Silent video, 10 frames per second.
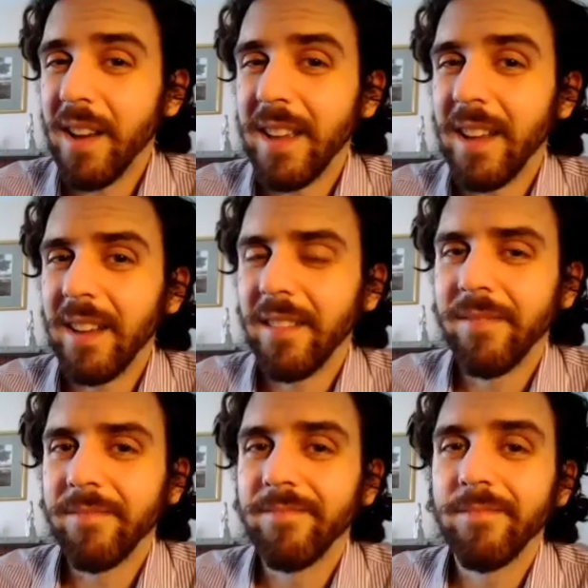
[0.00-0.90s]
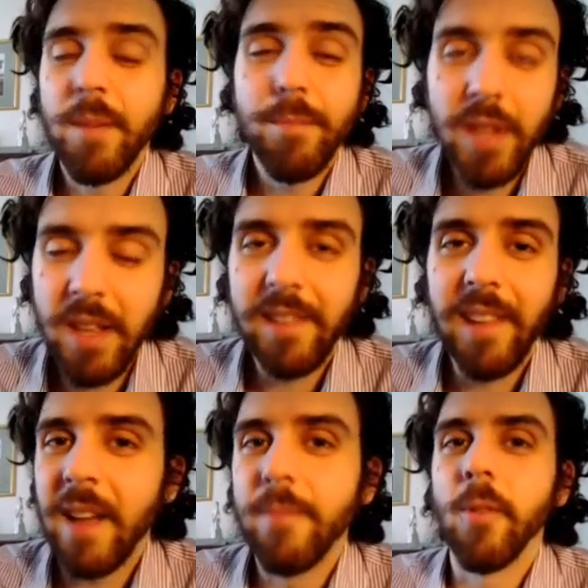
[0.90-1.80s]
body, a complete
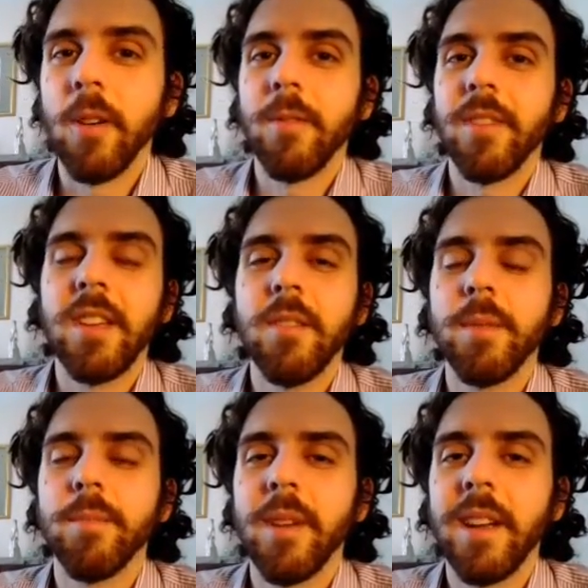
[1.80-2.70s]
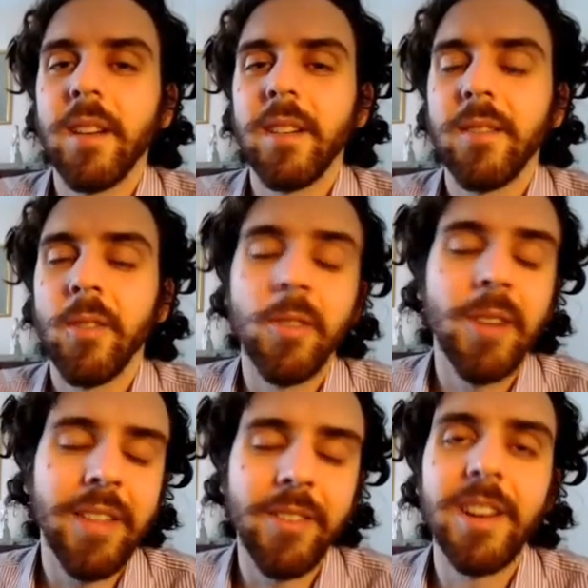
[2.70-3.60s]
cyborg with a human brain, or
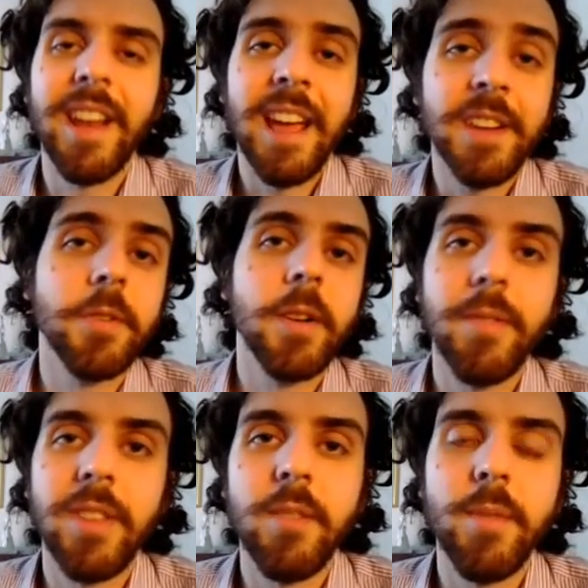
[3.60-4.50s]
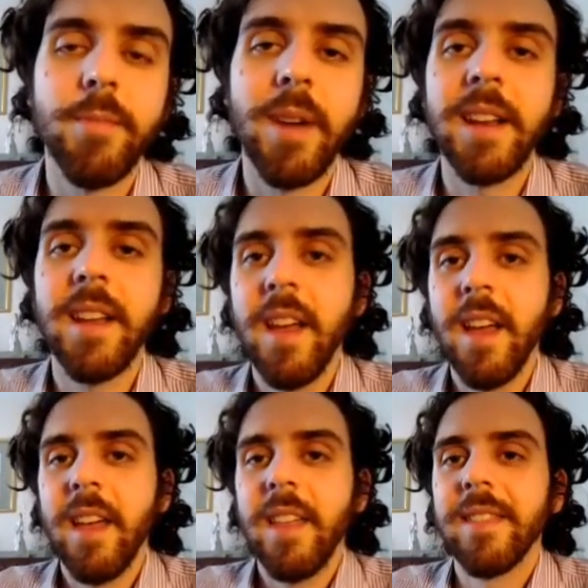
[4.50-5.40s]
rather an android with a human brain,
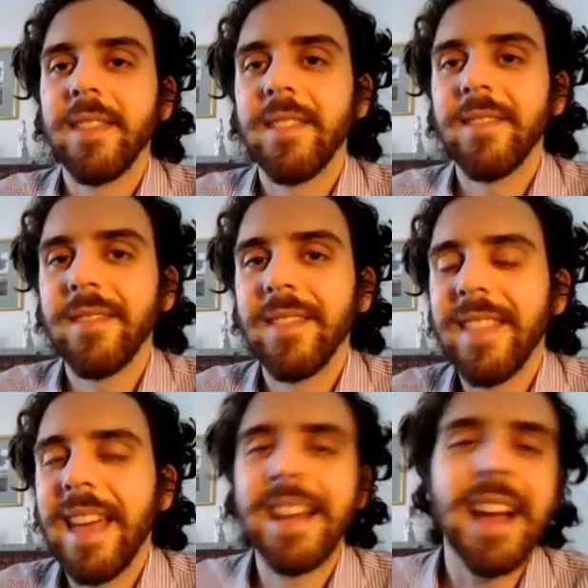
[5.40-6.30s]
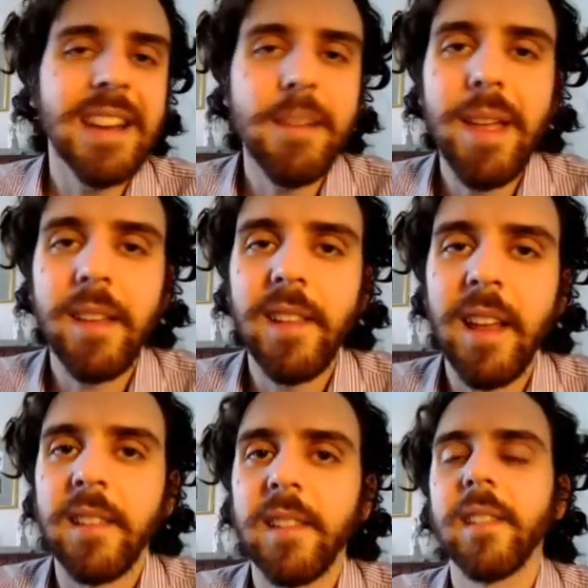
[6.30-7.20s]
that kind of makes
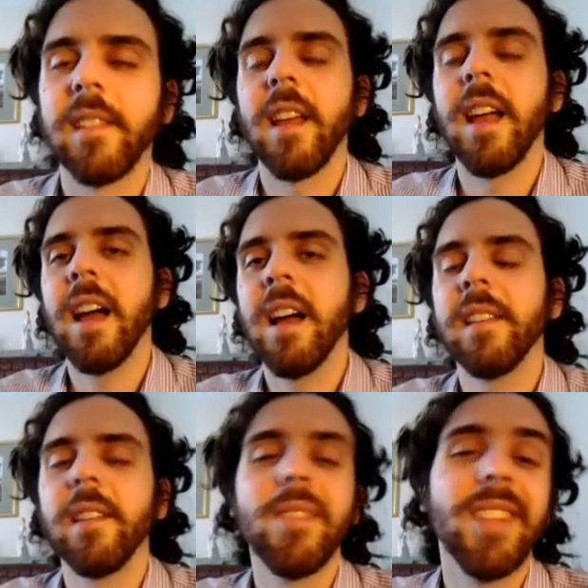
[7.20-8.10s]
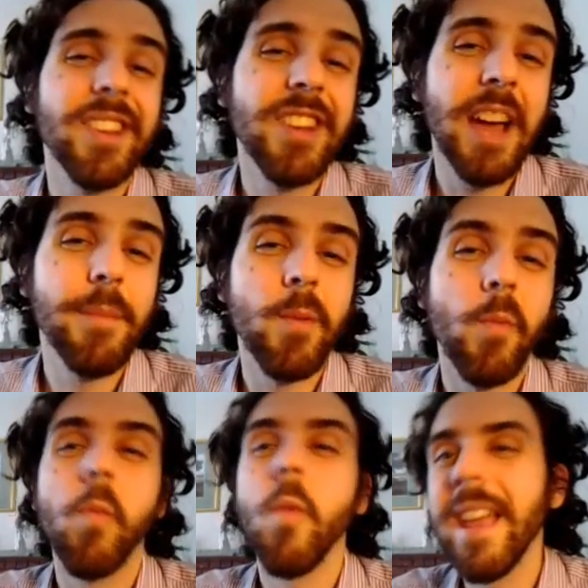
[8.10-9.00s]
sense. Uh, it's something that could
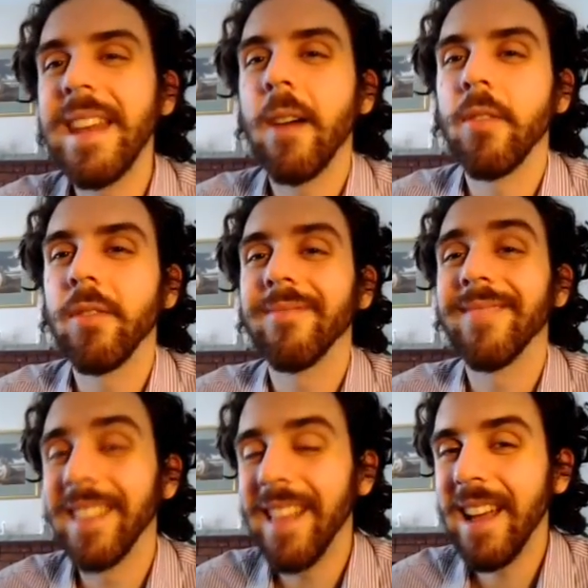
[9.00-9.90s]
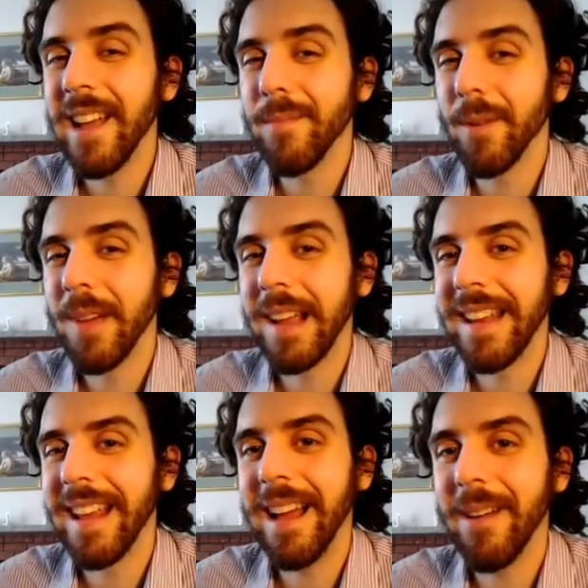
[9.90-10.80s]
happen way down the line, but
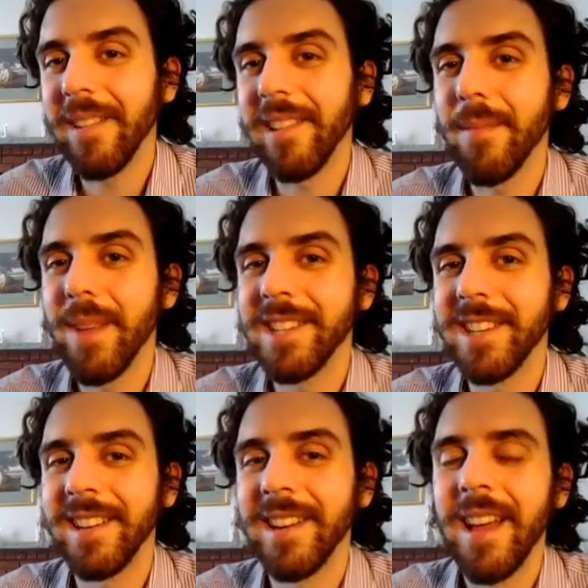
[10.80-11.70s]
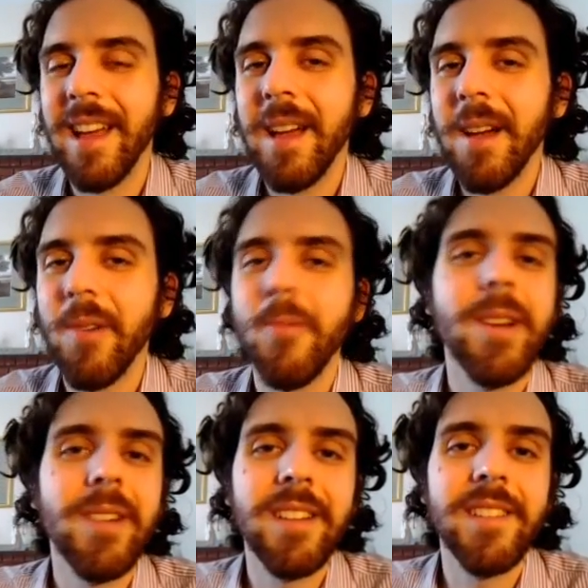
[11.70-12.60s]
right now, as I mentioned,
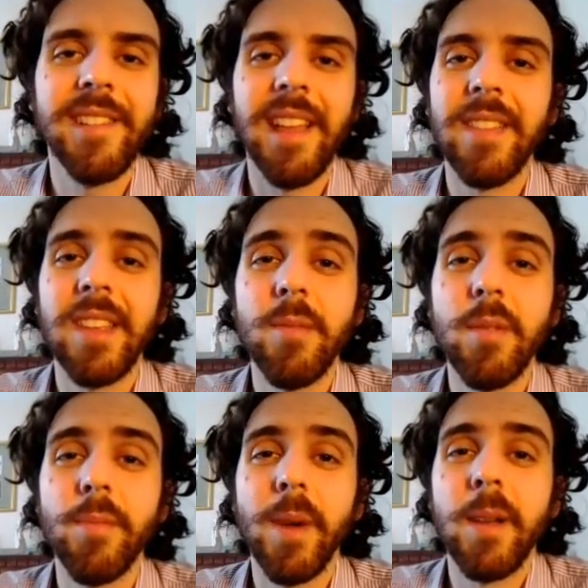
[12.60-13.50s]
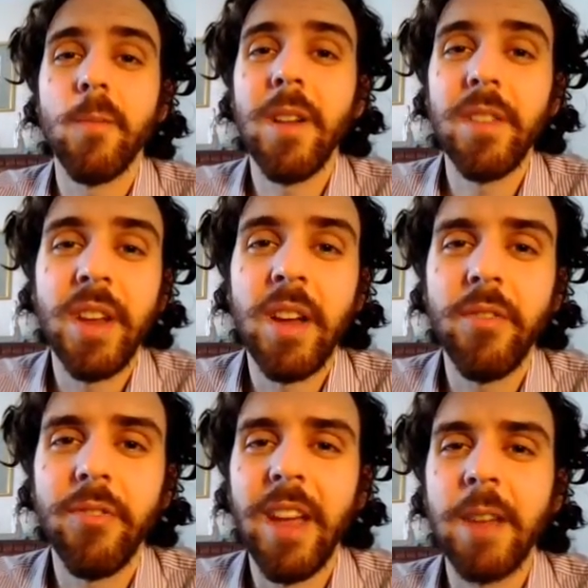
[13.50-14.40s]
we don't understand the human brain well
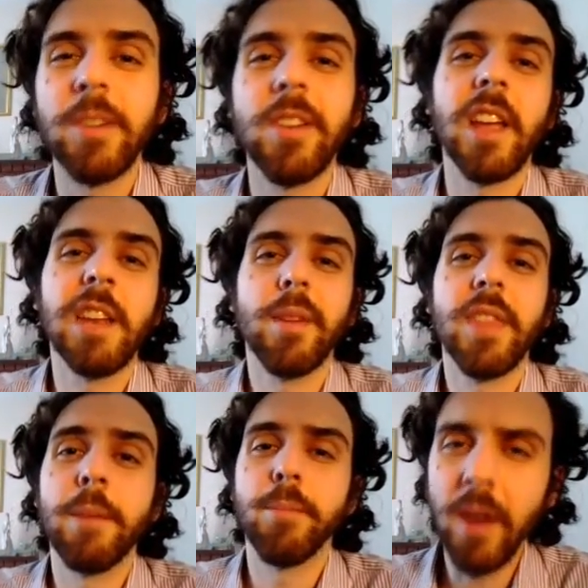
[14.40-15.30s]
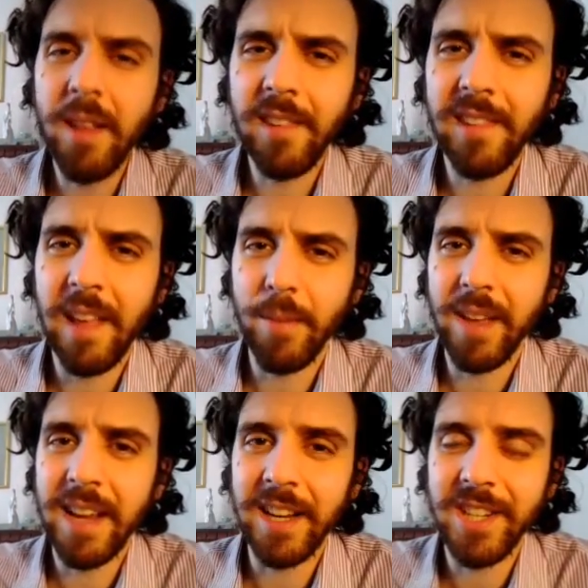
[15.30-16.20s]
enough. And when talking about that brainstem
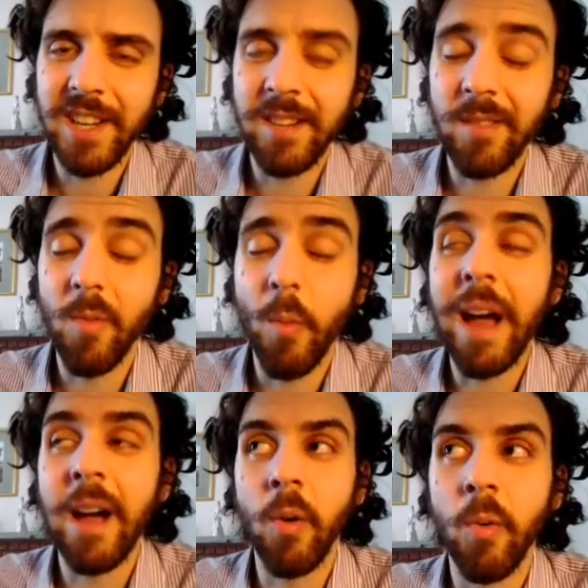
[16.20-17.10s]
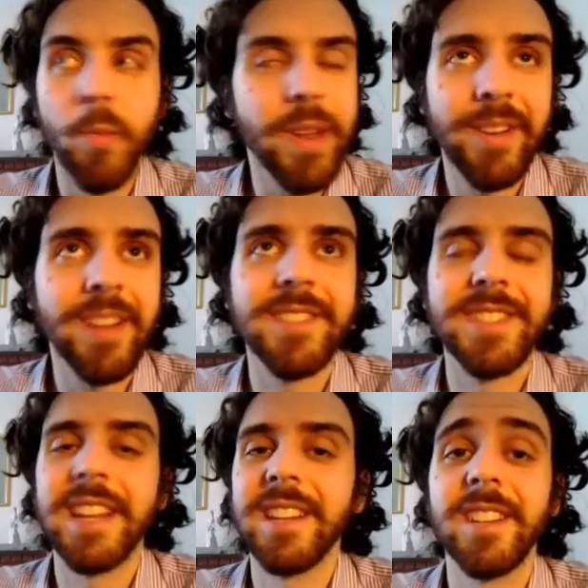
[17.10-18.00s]
connection, wow, we don't
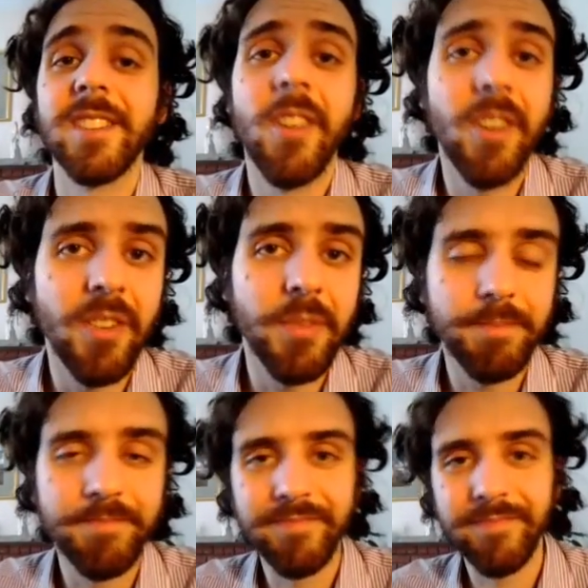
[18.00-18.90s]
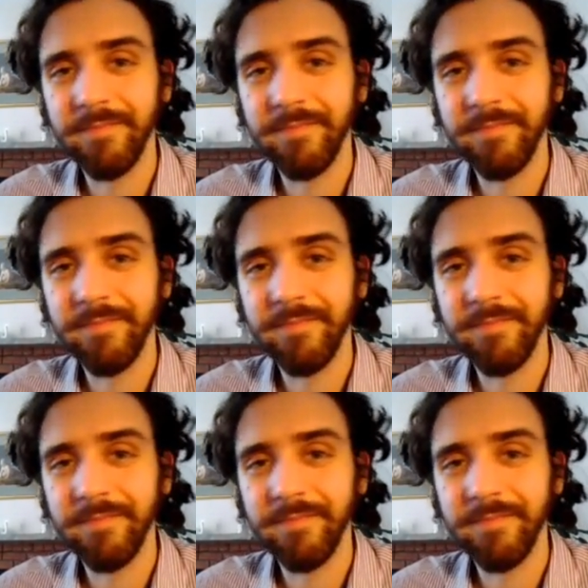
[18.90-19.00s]
understand it at all.